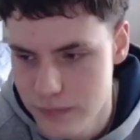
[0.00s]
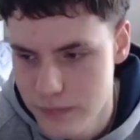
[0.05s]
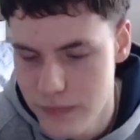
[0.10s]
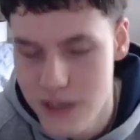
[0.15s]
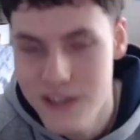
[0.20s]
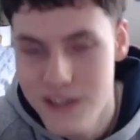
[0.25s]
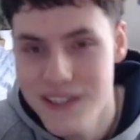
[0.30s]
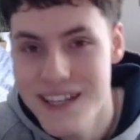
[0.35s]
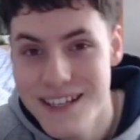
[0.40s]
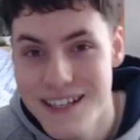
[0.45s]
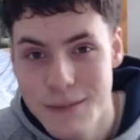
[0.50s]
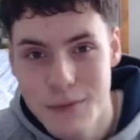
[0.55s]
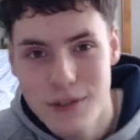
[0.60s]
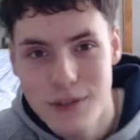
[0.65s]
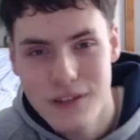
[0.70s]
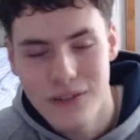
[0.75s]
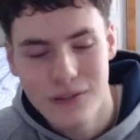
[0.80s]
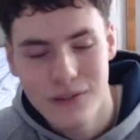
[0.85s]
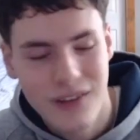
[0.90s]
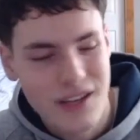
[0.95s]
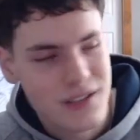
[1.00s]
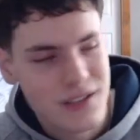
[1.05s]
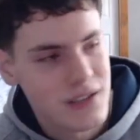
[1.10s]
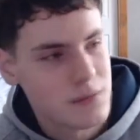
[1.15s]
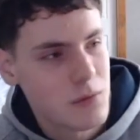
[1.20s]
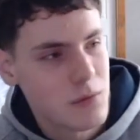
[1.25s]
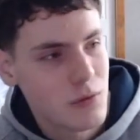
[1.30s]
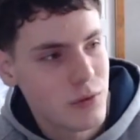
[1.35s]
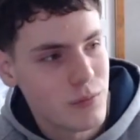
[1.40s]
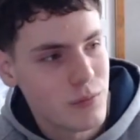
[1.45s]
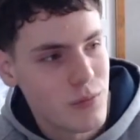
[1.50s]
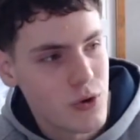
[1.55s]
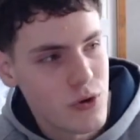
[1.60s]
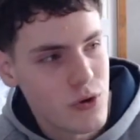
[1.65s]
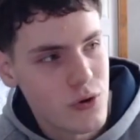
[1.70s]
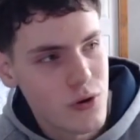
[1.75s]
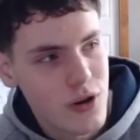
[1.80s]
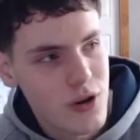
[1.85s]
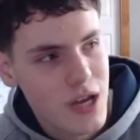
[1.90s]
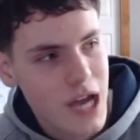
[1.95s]
Now, this next piece of advice is probably
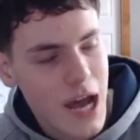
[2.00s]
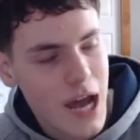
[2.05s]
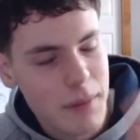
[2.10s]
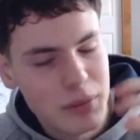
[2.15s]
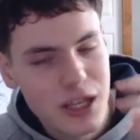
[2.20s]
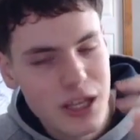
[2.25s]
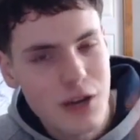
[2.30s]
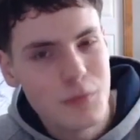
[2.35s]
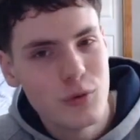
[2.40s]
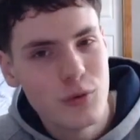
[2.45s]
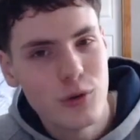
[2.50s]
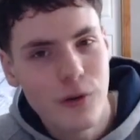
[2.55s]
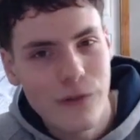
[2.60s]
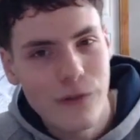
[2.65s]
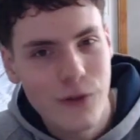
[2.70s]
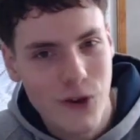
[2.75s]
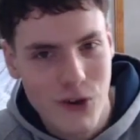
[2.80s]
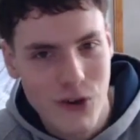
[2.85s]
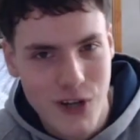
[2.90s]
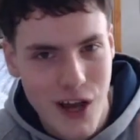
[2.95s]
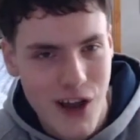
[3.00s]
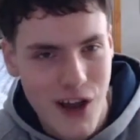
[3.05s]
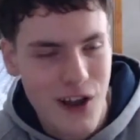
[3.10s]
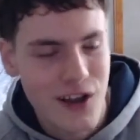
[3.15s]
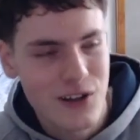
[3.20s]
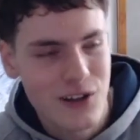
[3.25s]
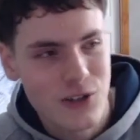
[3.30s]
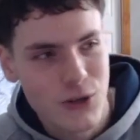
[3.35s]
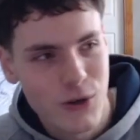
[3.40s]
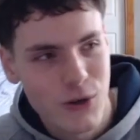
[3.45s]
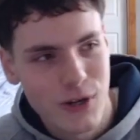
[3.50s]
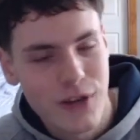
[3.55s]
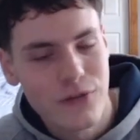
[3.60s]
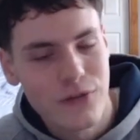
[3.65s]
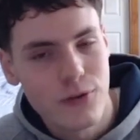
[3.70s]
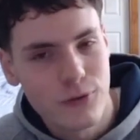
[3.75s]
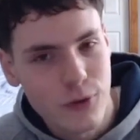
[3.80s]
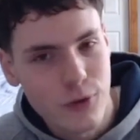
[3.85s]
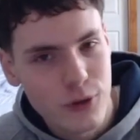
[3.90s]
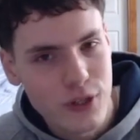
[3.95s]
more applicable if you're on Arch or
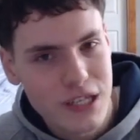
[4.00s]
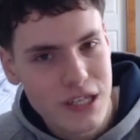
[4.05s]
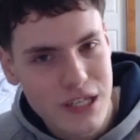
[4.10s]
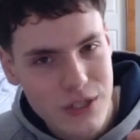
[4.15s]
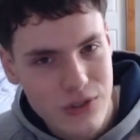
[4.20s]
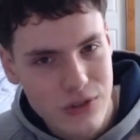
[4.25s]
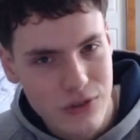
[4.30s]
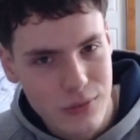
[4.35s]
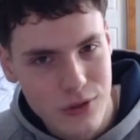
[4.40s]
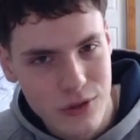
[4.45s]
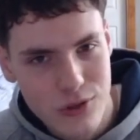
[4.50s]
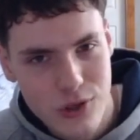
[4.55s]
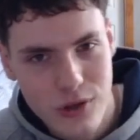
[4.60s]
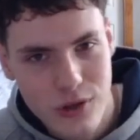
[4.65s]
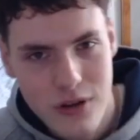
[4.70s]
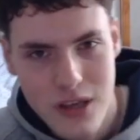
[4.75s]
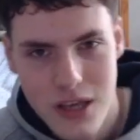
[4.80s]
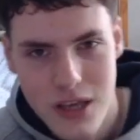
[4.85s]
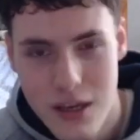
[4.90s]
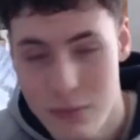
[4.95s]
another rolling distribution,